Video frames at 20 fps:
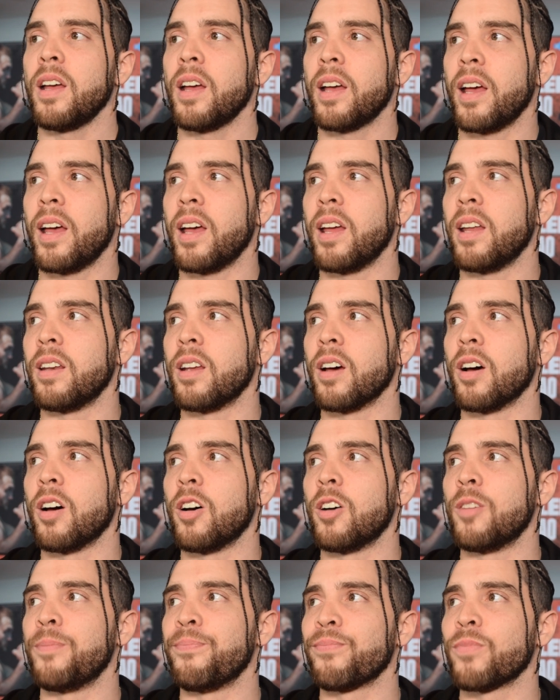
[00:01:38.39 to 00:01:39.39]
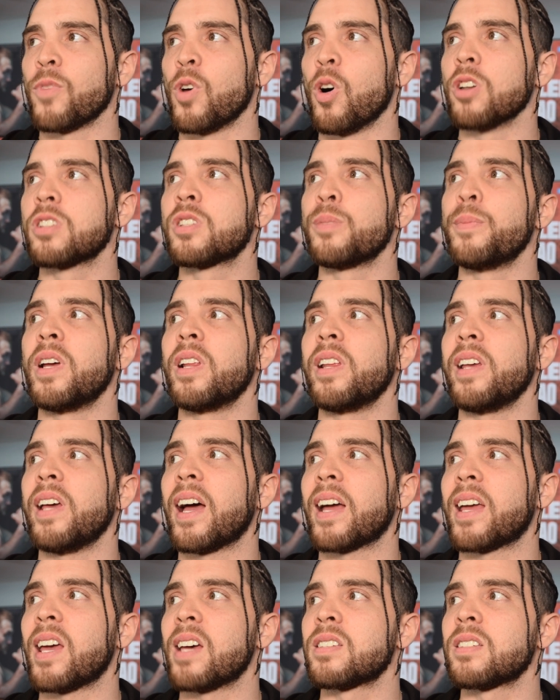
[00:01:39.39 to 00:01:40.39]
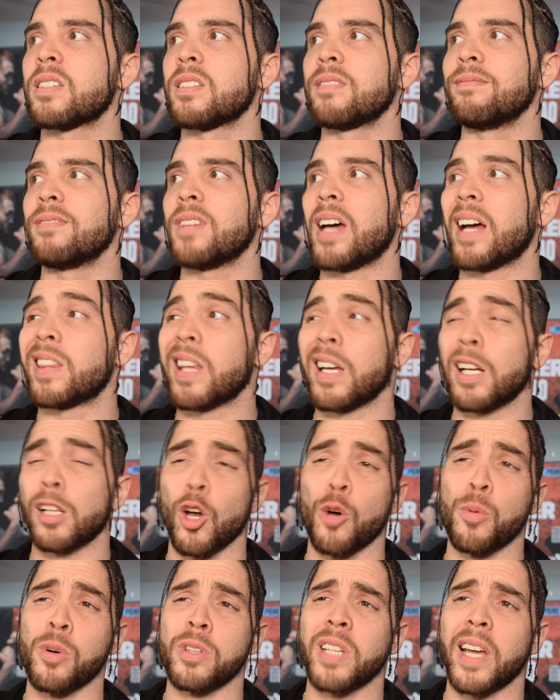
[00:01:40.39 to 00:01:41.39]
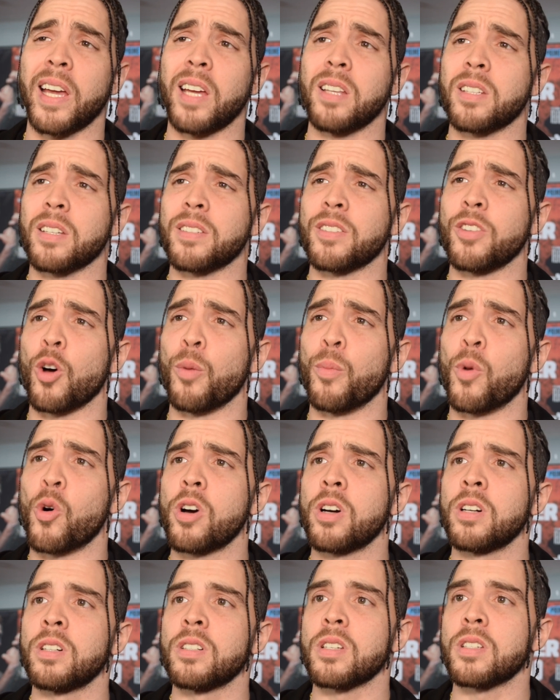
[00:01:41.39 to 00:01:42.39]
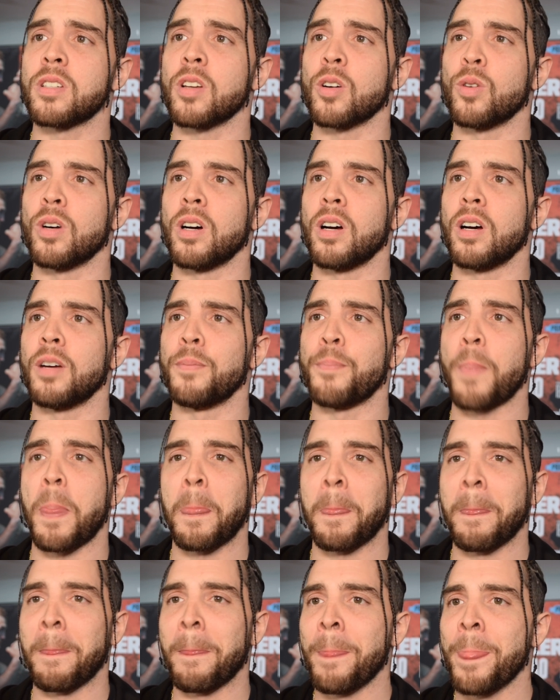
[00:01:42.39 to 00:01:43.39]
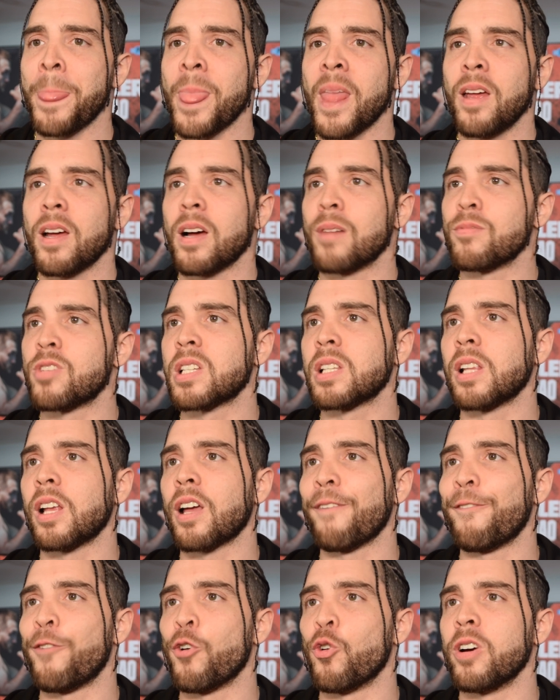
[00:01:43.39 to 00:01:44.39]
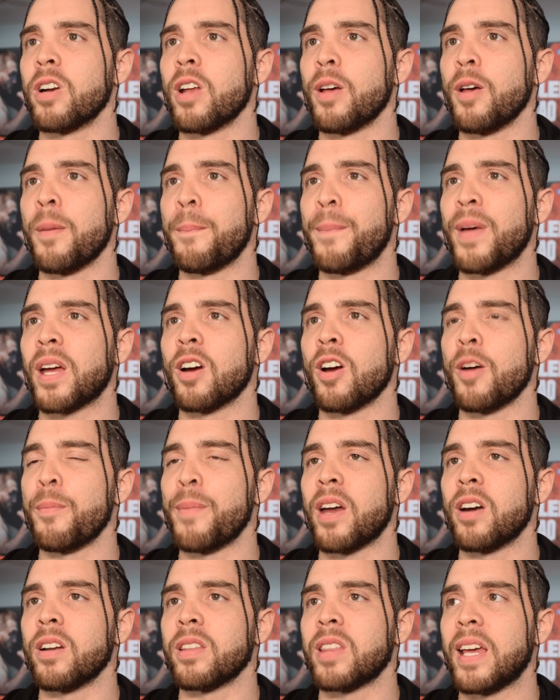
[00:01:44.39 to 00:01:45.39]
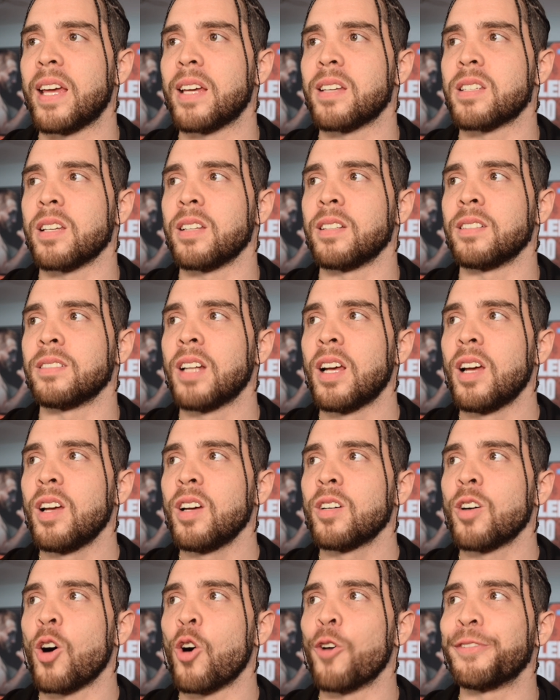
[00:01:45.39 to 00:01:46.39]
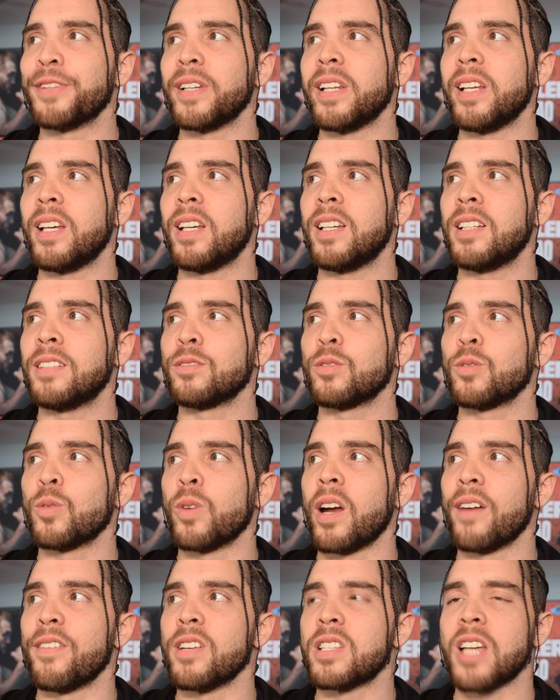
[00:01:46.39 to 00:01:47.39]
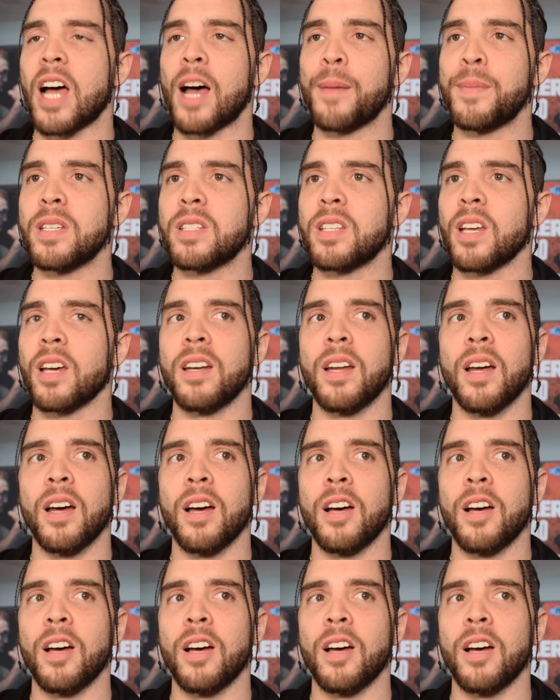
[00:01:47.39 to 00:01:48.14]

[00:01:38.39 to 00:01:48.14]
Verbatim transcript: And ultimately, I think Global Titans is no more. So I'm just looking forward to bigger and better things. And hopefully, whenever Tommy's done